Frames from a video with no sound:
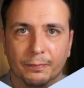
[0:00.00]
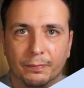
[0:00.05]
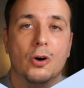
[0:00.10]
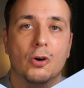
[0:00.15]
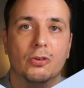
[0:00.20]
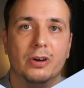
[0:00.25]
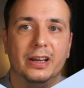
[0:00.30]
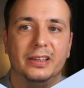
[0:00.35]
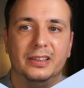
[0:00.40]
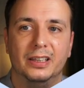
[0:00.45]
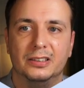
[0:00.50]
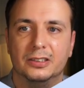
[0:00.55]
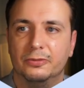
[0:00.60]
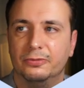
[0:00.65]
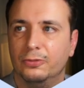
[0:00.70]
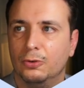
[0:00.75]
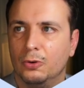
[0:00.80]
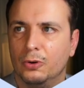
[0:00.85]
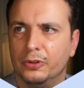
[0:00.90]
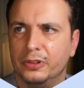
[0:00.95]
All right, that's it
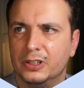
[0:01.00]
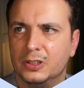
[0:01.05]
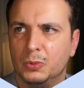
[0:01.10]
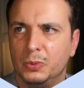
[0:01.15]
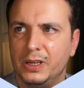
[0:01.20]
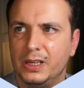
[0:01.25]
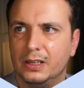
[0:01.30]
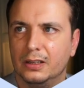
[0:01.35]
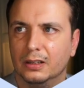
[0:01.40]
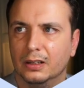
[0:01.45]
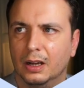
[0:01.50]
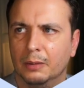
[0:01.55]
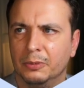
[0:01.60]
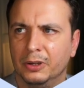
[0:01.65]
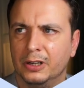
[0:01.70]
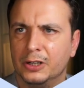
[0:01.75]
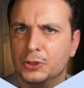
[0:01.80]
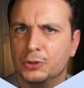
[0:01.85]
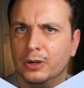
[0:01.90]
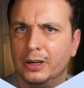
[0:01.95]
for this week. I'm
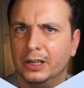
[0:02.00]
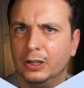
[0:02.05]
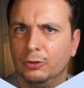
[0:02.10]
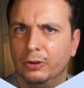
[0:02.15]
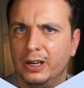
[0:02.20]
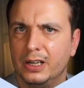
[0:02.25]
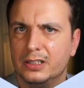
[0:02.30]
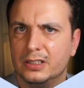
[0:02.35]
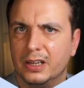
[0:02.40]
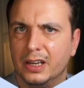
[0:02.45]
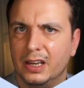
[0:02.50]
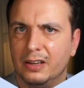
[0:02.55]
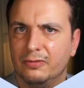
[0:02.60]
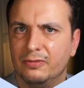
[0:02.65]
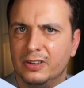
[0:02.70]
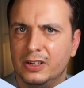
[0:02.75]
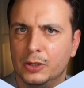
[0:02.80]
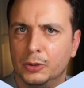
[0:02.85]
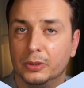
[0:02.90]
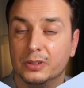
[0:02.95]
going to try create
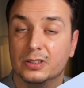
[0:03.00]
a